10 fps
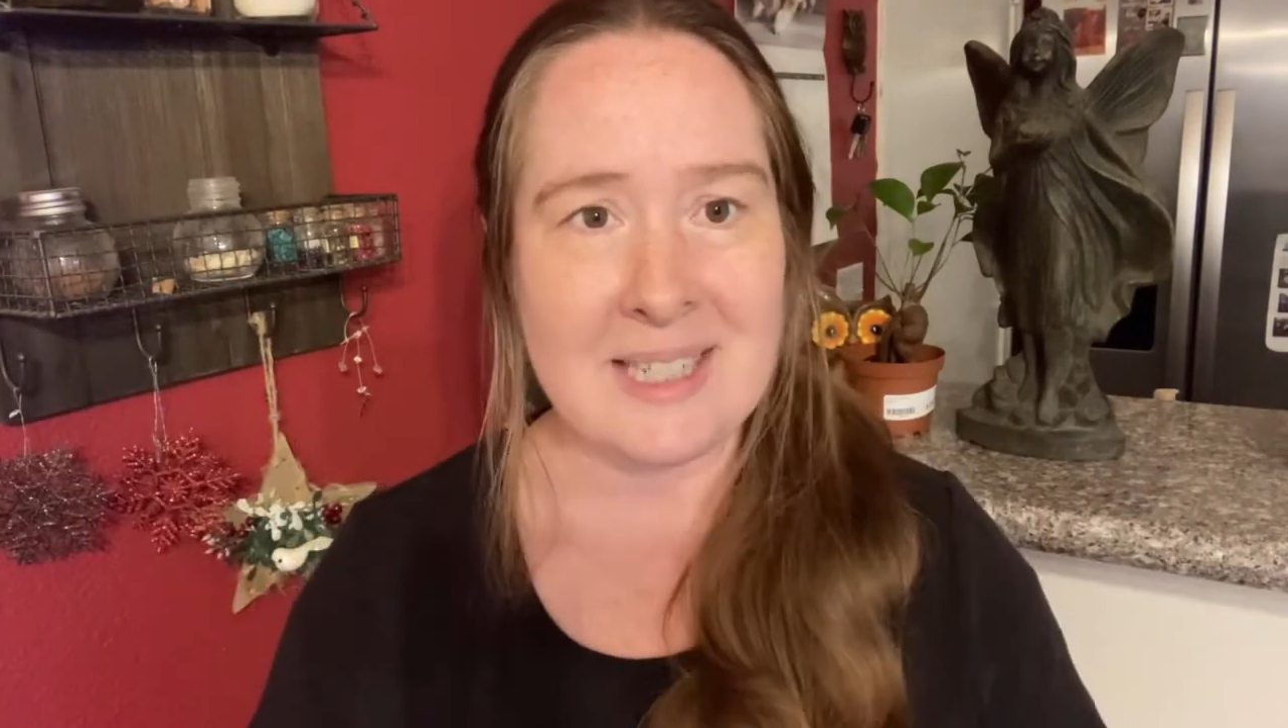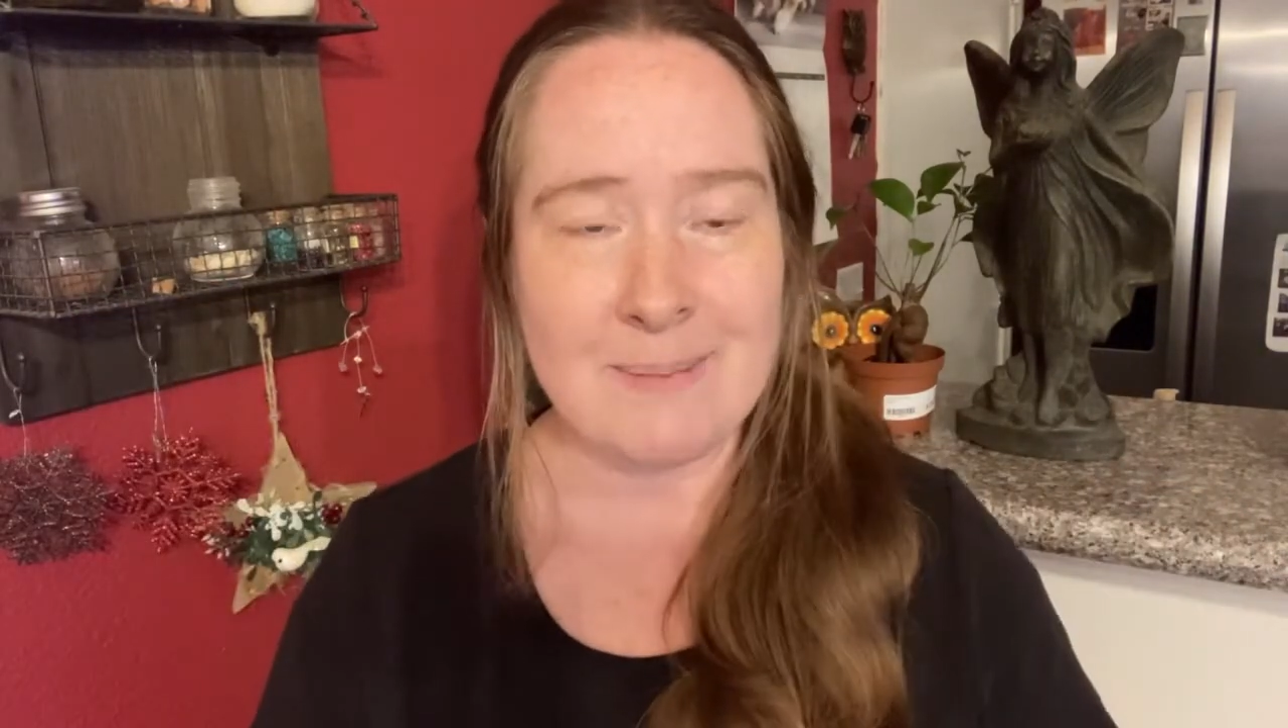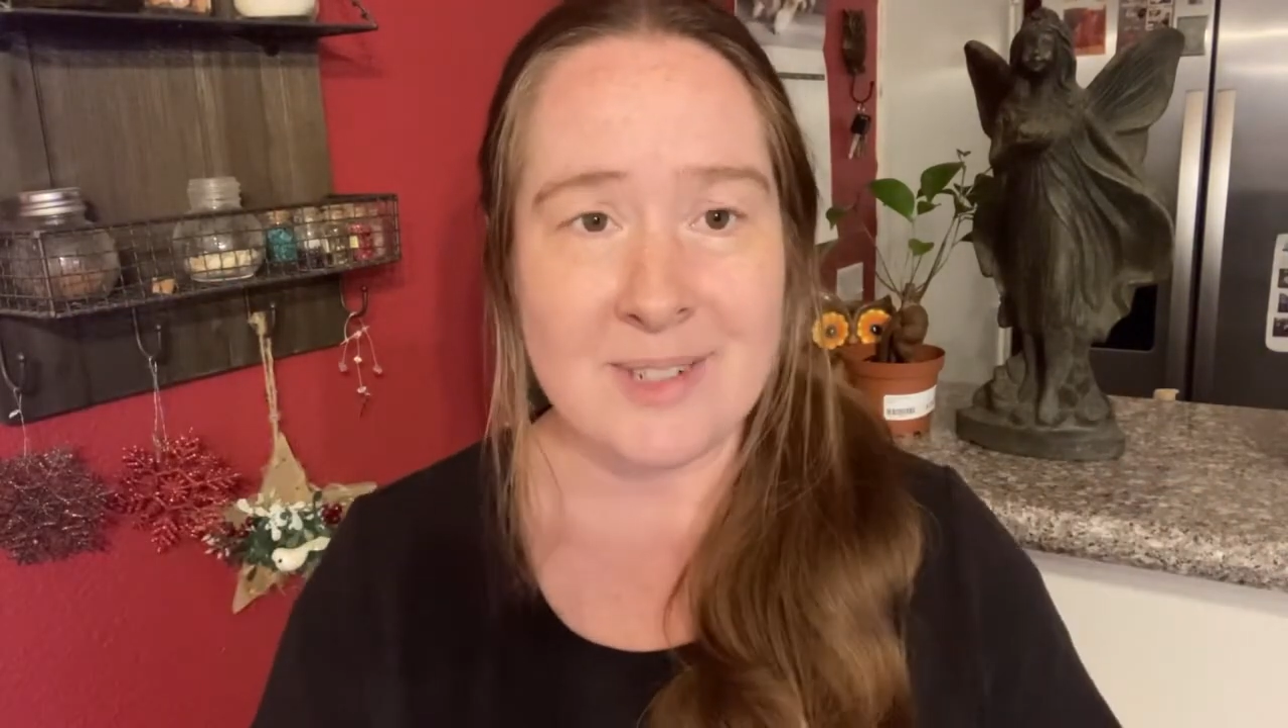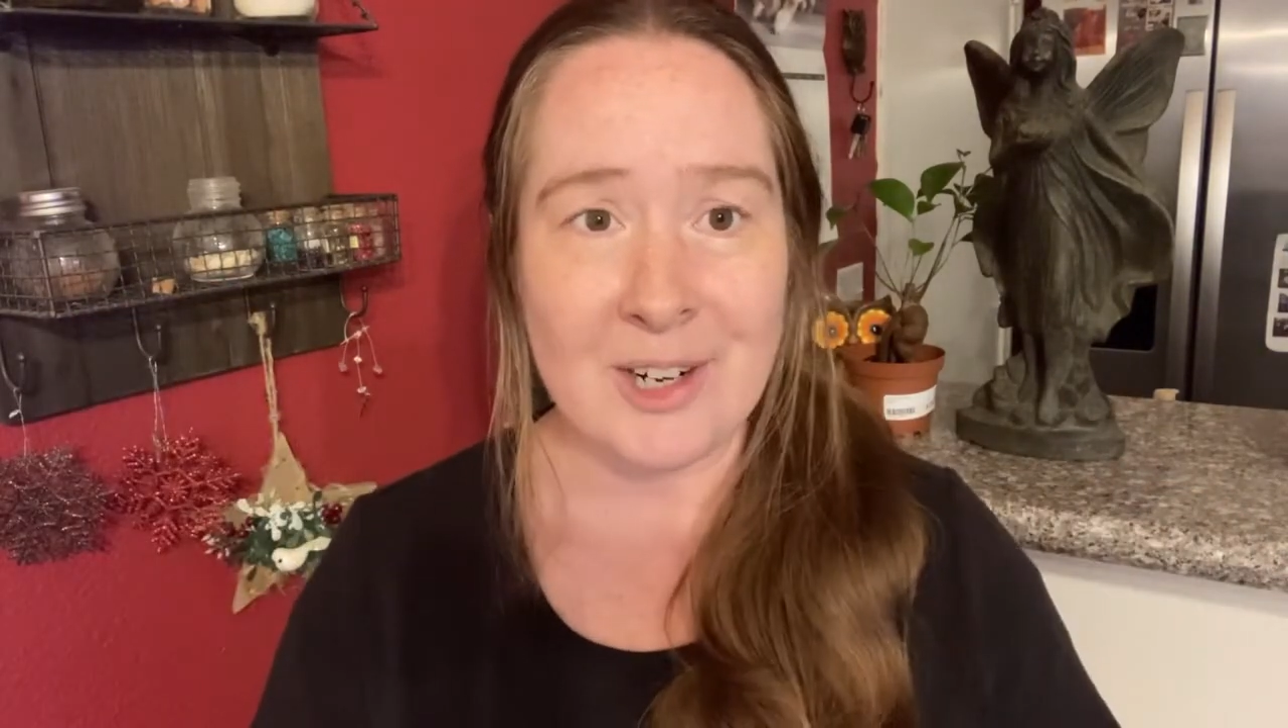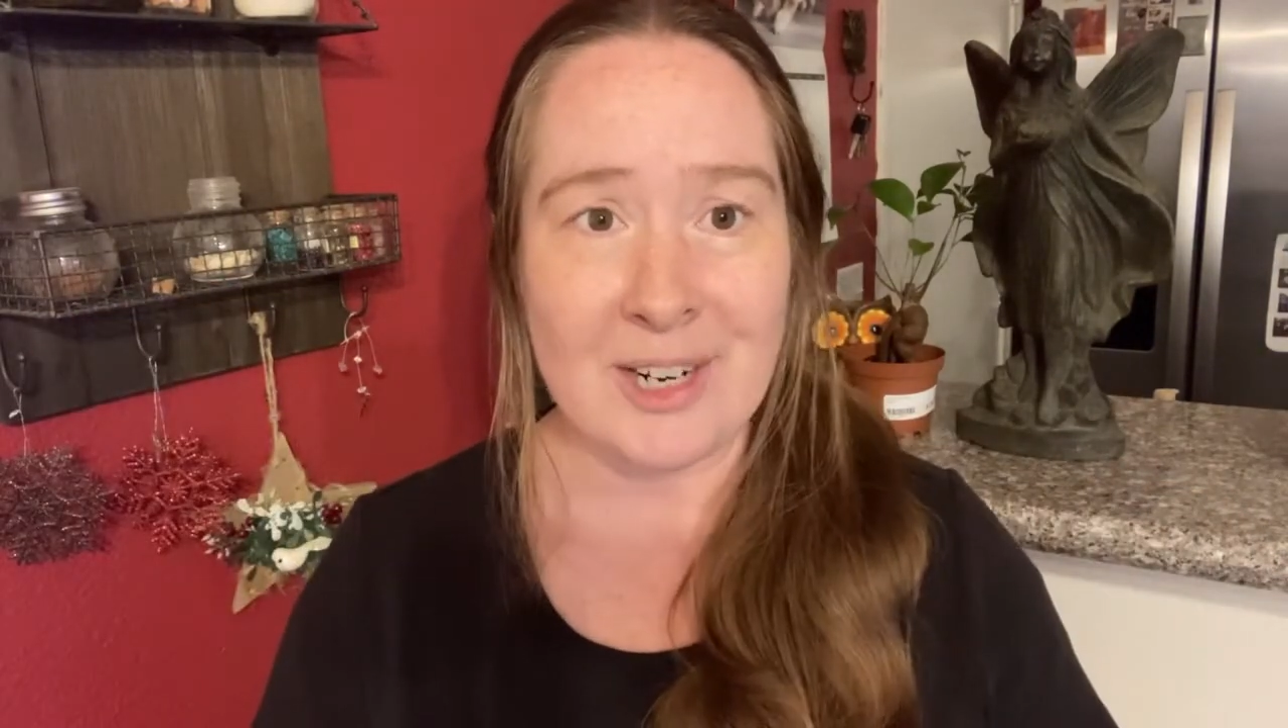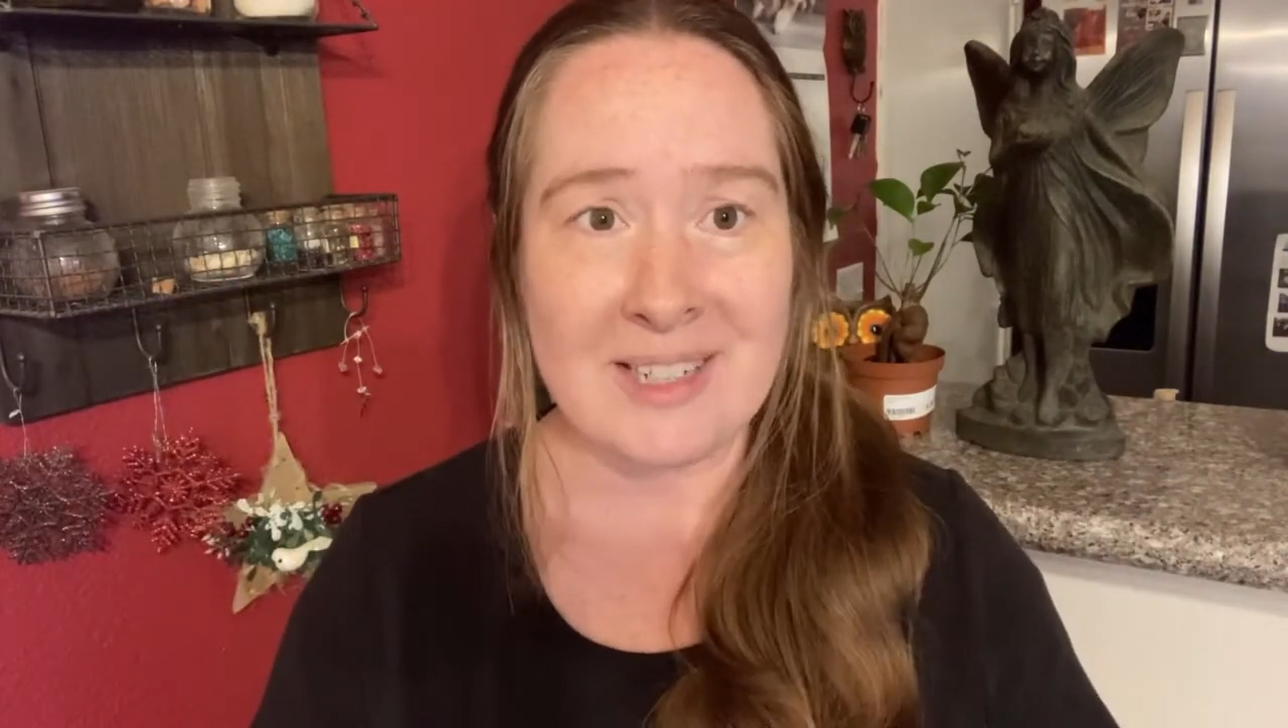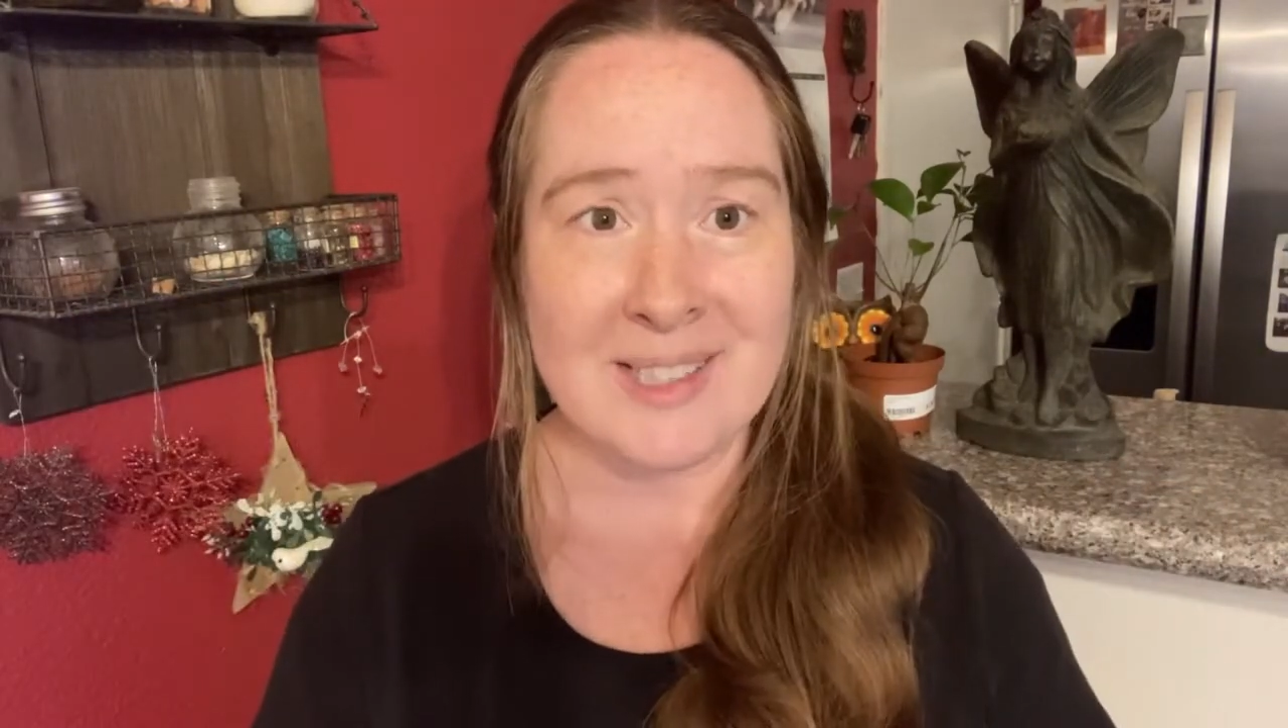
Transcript: I'm starting.